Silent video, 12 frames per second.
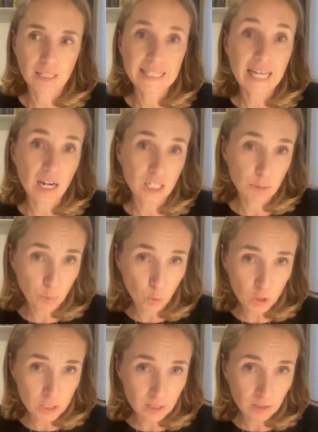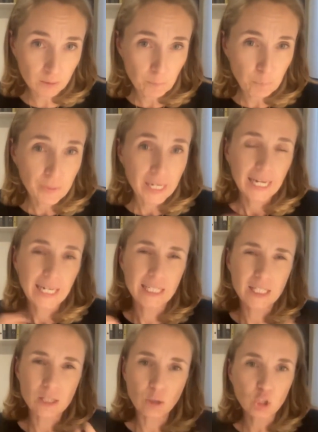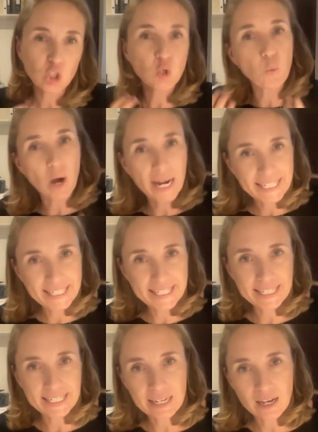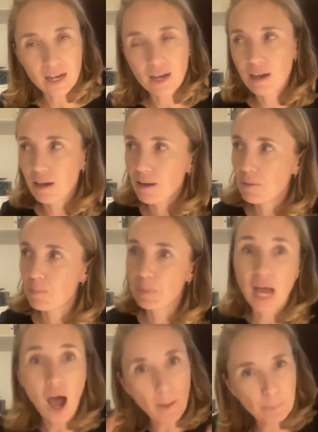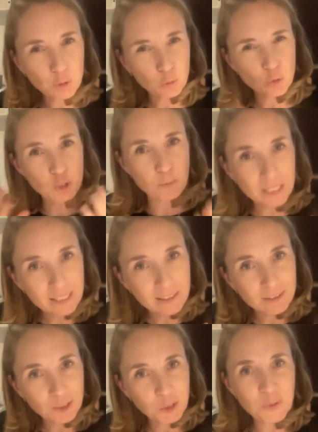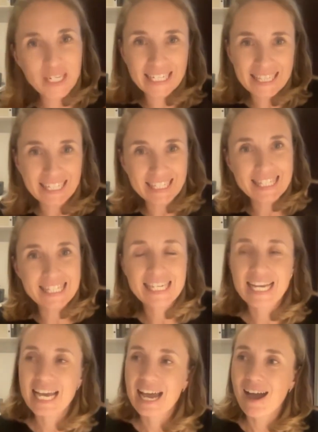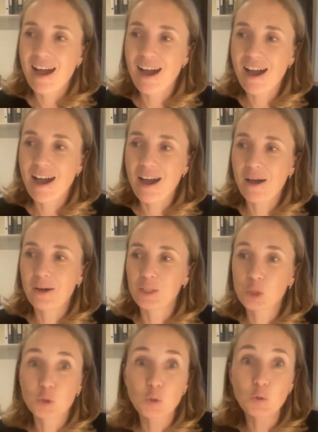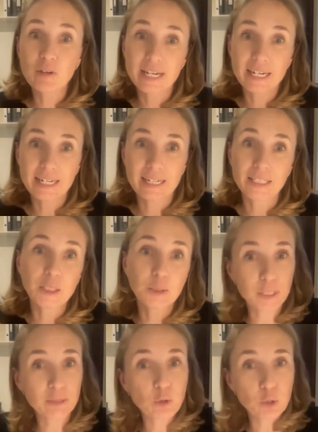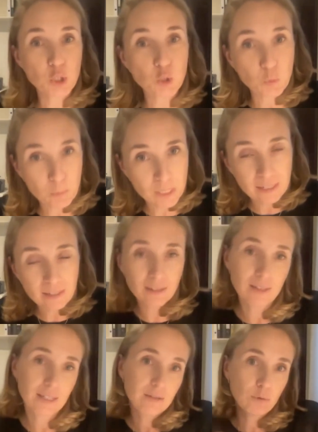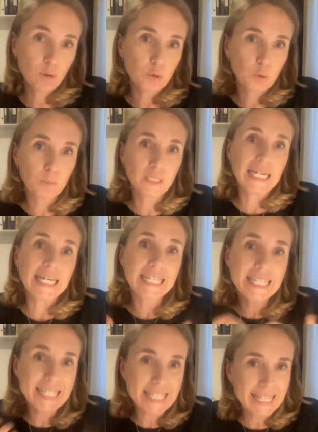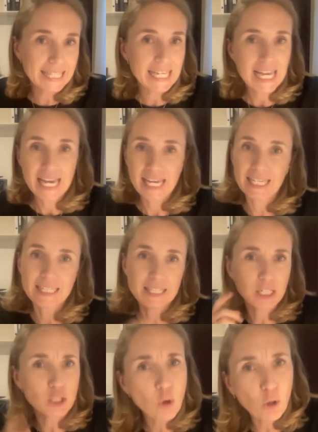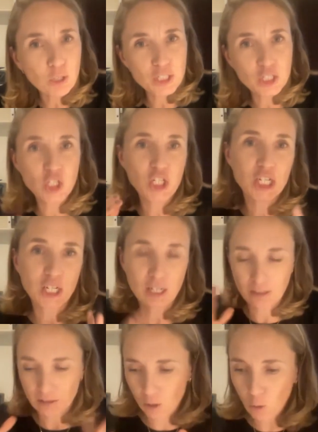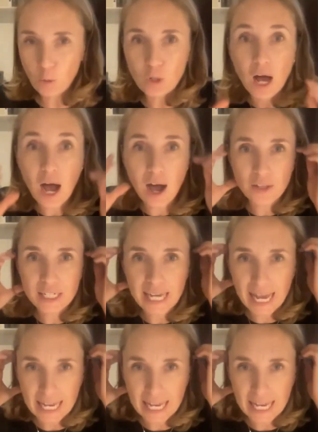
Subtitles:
tax portal is not quite up to speed to get us to where UAE wants to be, and they want to be a leading in technology and all other